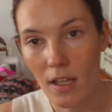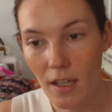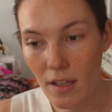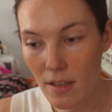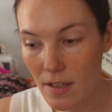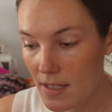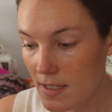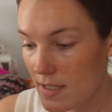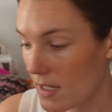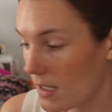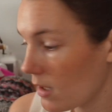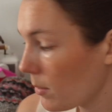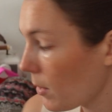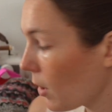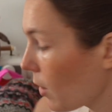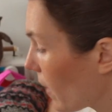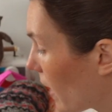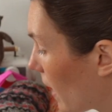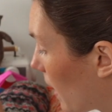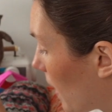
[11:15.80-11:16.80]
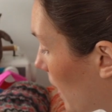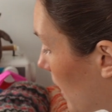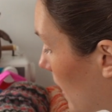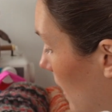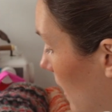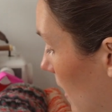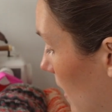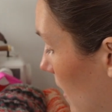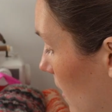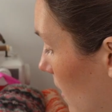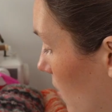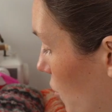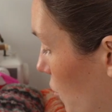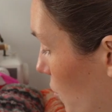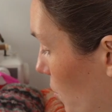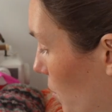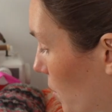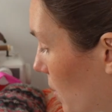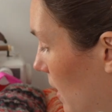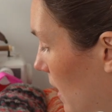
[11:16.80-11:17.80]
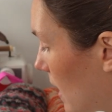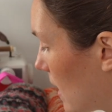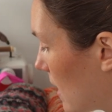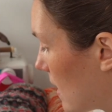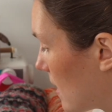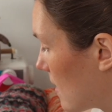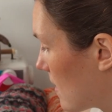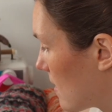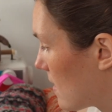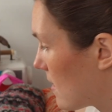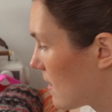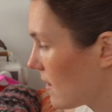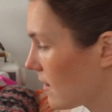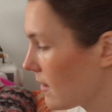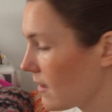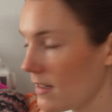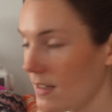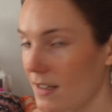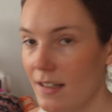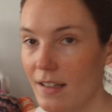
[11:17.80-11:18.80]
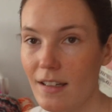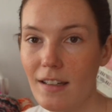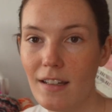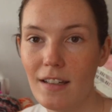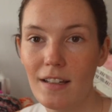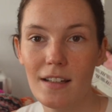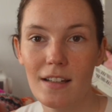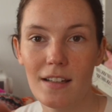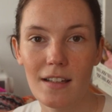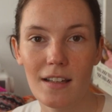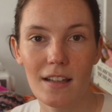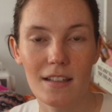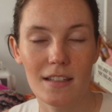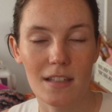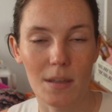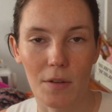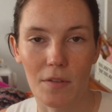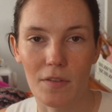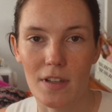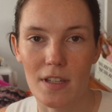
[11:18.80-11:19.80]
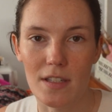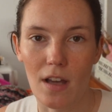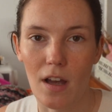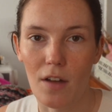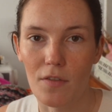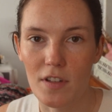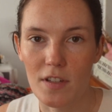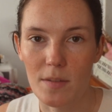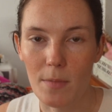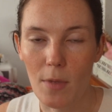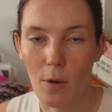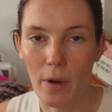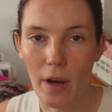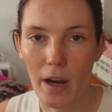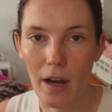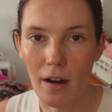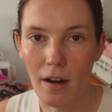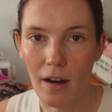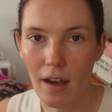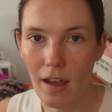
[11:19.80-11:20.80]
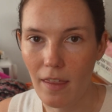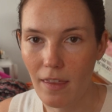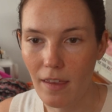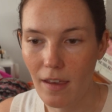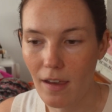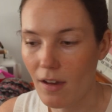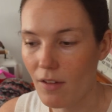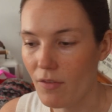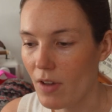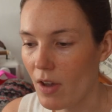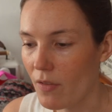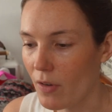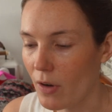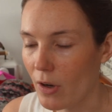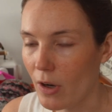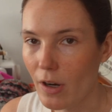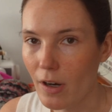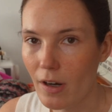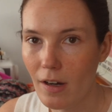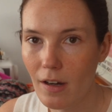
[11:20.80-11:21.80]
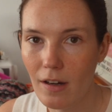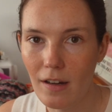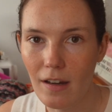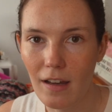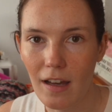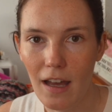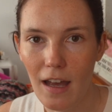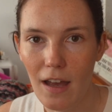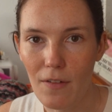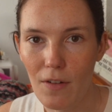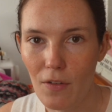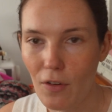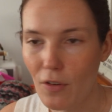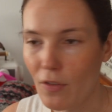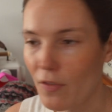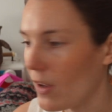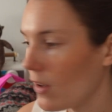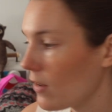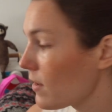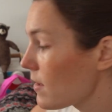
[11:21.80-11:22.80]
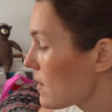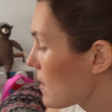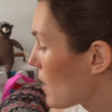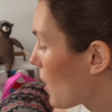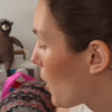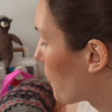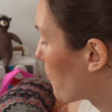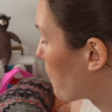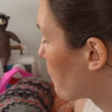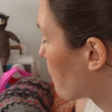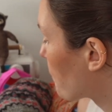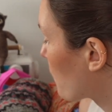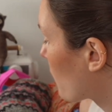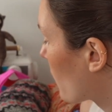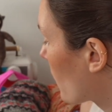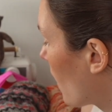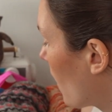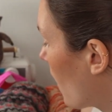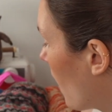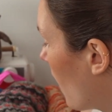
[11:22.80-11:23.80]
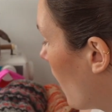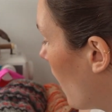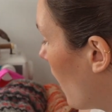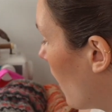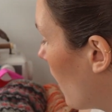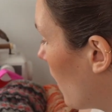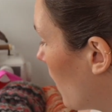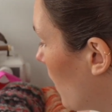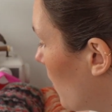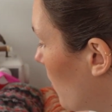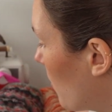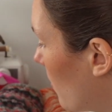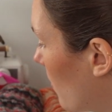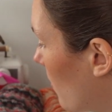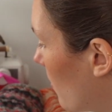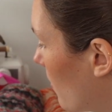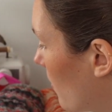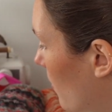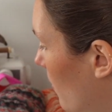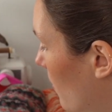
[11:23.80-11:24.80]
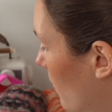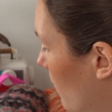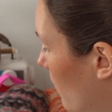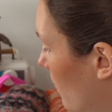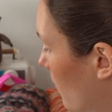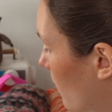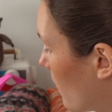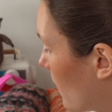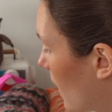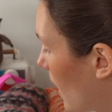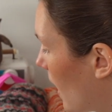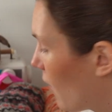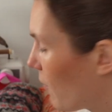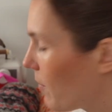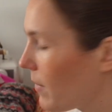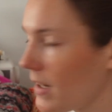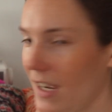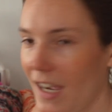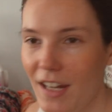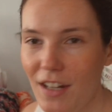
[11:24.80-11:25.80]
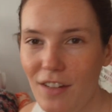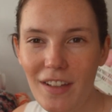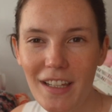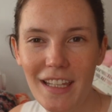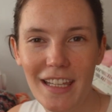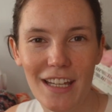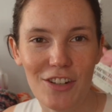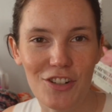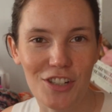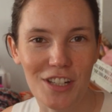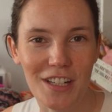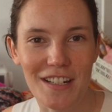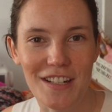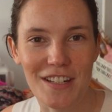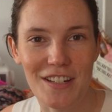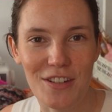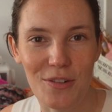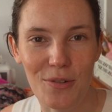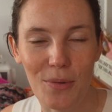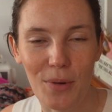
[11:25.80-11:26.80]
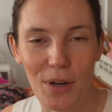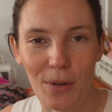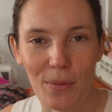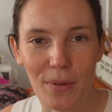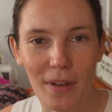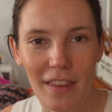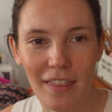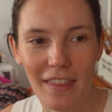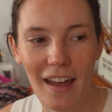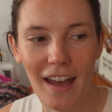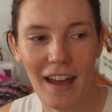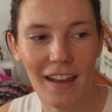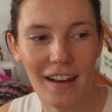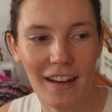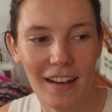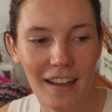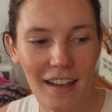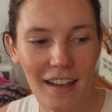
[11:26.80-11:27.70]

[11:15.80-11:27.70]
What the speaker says: the Issayer mohair truly is some of the softest mohair I think I've ever felt. So have been kind of like itching to work with that.